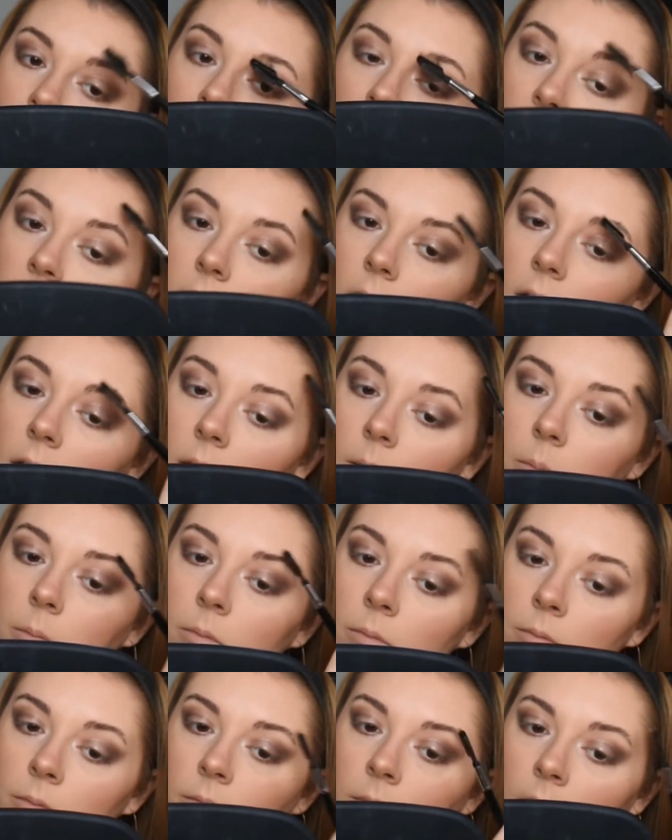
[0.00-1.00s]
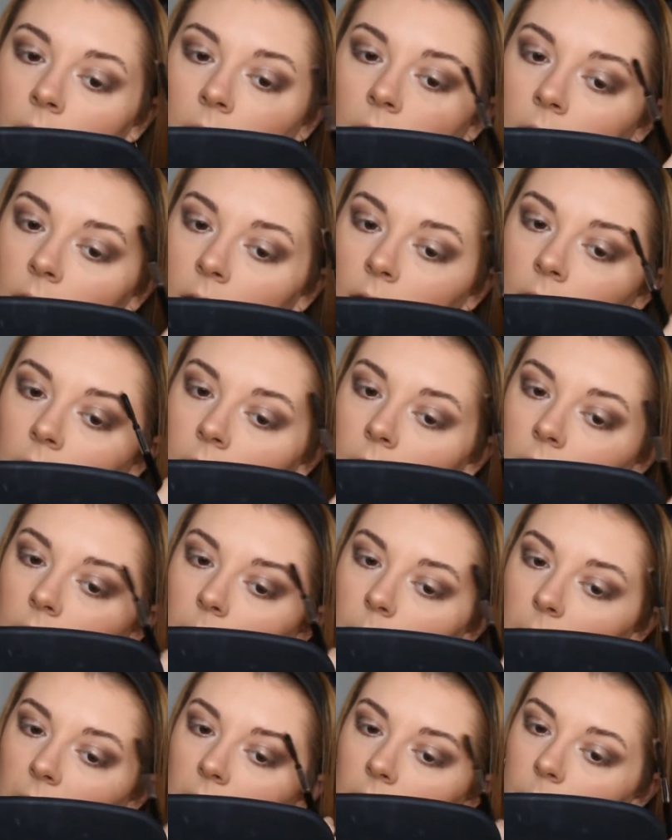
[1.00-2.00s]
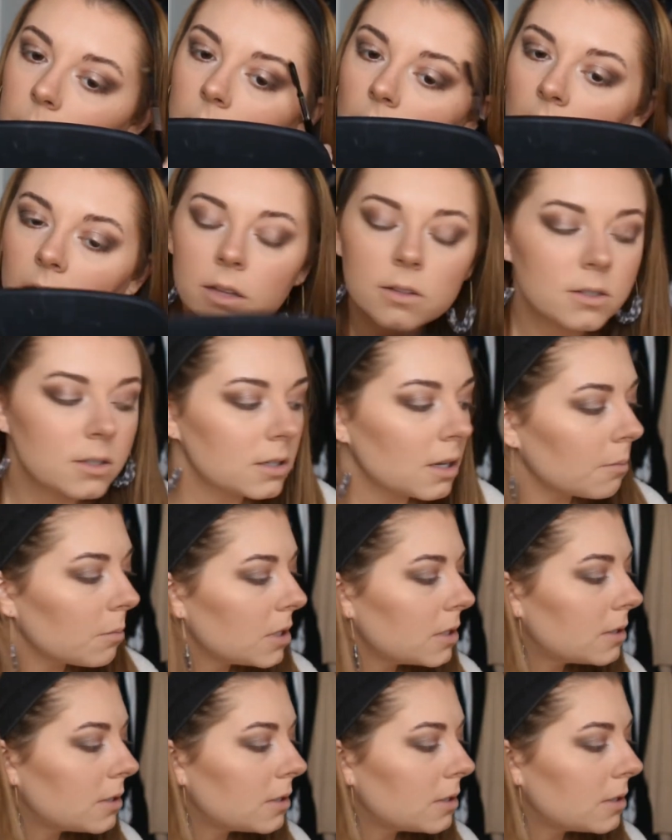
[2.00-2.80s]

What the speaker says: that the makeup gods send me